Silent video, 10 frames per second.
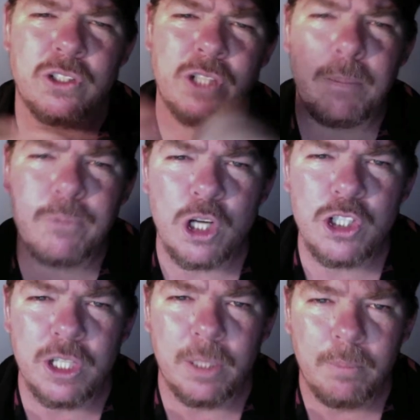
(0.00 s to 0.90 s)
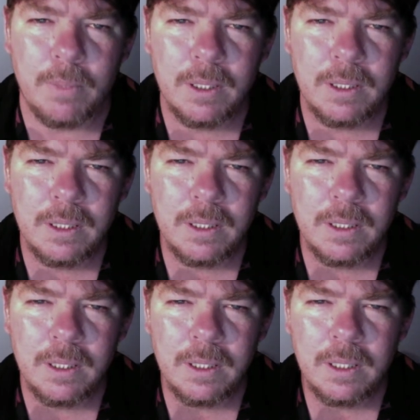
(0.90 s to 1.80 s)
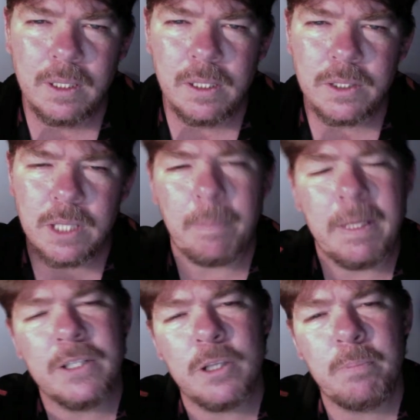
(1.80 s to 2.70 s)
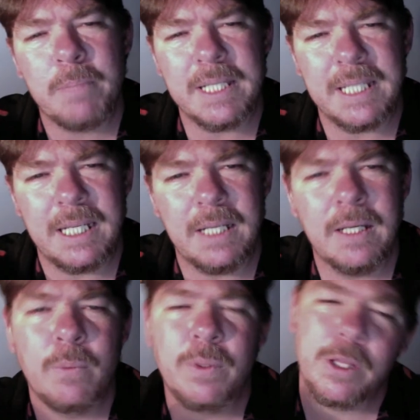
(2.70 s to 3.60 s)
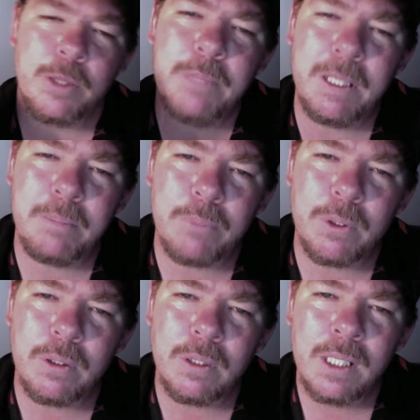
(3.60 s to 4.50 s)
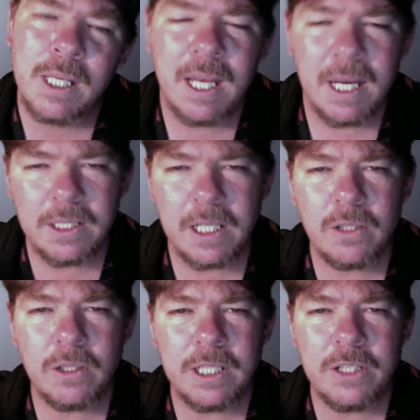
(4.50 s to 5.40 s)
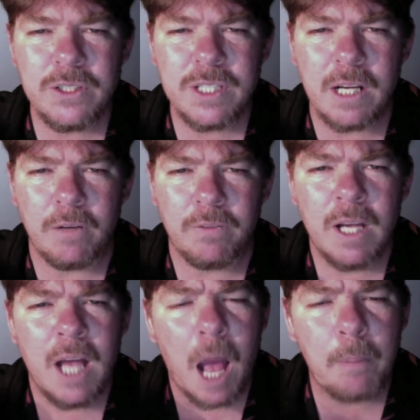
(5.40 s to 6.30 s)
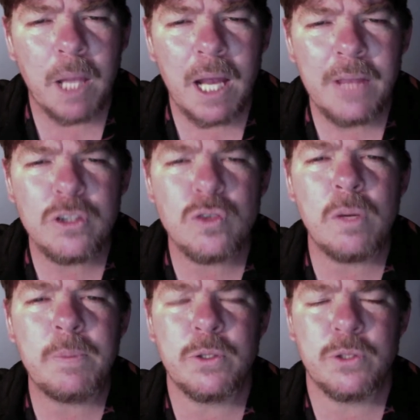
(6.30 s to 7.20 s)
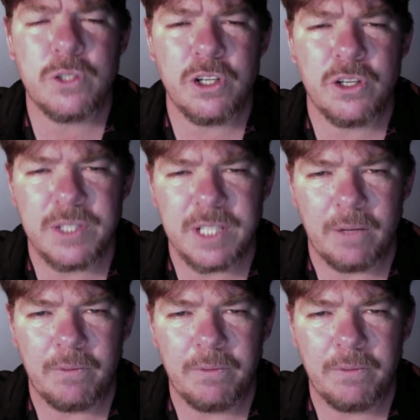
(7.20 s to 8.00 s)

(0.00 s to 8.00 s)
Stop judging them. Stop being so busy with other people. Take a look at yourself. Apply the scriptures to yourself.